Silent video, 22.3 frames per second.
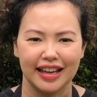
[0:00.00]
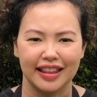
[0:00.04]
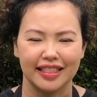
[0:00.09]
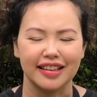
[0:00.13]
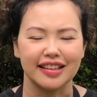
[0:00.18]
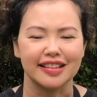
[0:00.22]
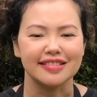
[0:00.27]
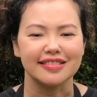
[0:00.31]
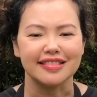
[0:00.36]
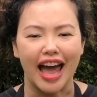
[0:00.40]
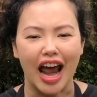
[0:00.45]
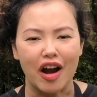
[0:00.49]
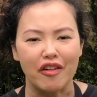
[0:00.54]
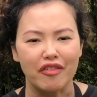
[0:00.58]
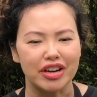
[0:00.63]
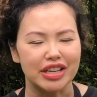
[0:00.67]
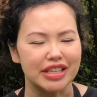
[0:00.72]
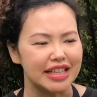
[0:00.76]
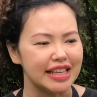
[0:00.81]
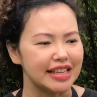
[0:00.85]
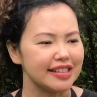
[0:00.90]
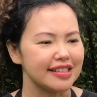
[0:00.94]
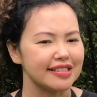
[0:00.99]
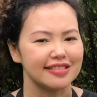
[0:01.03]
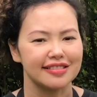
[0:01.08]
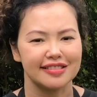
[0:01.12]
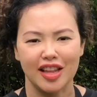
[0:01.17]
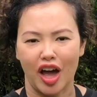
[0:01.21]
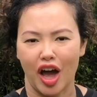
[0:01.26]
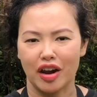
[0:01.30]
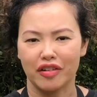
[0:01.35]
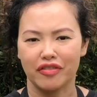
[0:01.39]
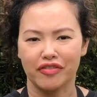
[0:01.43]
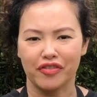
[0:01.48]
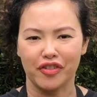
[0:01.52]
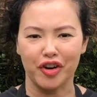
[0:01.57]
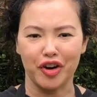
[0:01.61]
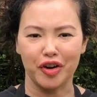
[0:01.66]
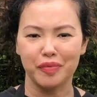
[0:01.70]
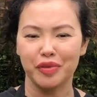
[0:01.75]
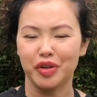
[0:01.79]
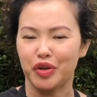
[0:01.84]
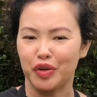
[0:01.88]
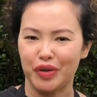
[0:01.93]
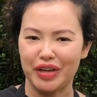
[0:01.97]
This our tea is not
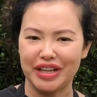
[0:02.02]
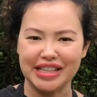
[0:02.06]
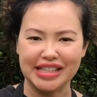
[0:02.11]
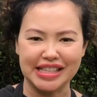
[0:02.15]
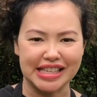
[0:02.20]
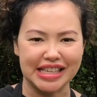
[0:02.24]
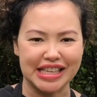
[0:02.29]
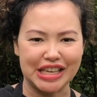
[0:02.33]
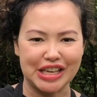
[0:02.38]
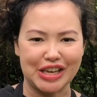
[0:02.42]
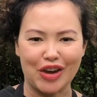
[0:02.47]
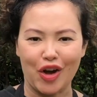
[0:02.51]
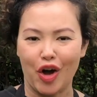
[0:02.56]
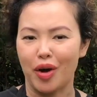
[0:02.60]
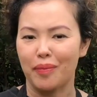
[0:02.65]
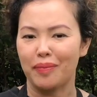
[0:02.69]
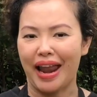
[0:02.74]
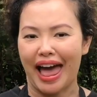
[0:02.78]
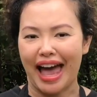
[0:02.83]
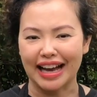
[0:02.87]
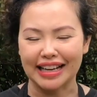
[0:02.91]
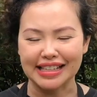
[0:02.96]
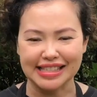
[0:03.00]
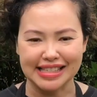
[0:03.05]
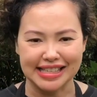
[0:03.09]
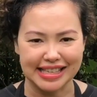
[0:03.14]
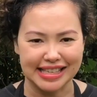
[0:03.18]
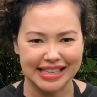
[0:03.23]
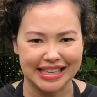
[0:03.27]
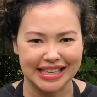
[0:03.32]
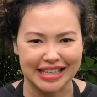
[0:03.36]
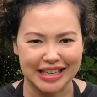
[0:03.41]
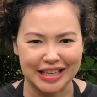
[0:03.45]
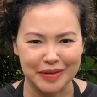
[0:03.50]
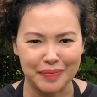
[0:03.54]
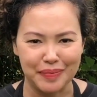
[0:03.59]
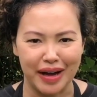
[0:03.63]
from green tea or black tea,